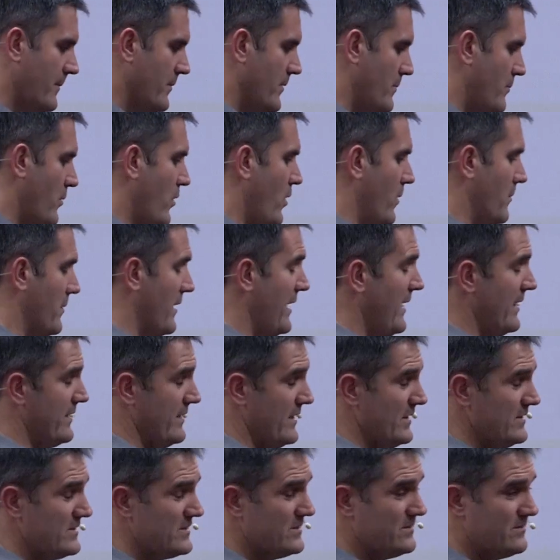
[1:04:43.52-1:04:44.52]
The bottom line
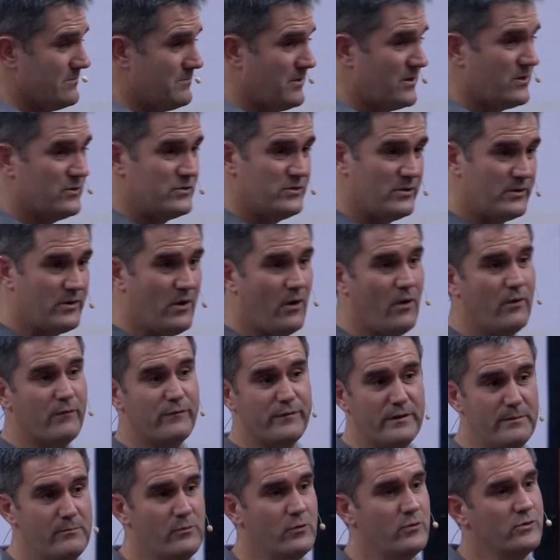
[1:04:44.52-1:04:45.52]
is because you can't
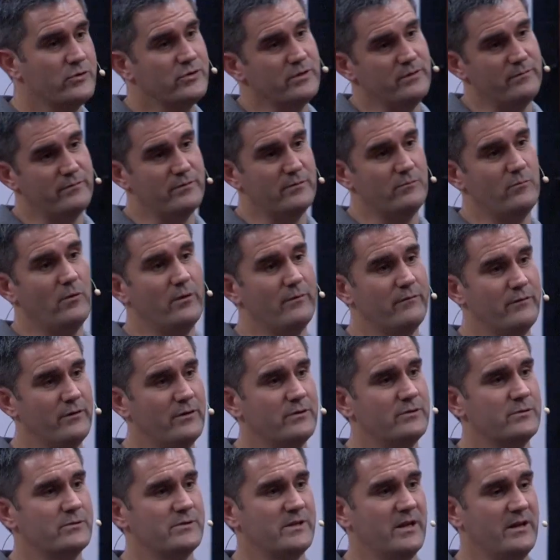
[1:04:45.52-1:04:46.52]
vMotion from one
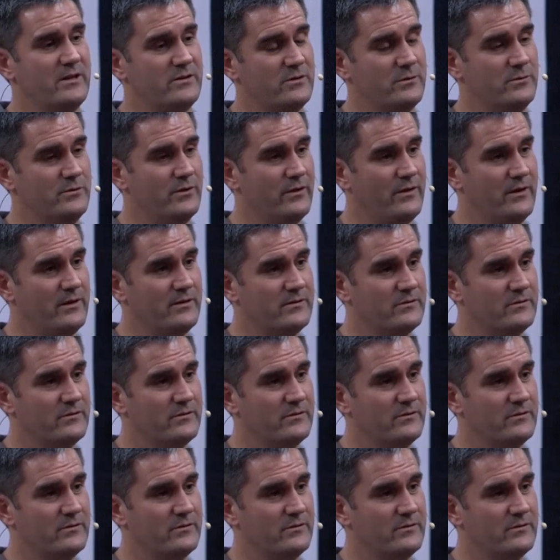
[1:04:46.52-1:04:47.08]
virtual center to another,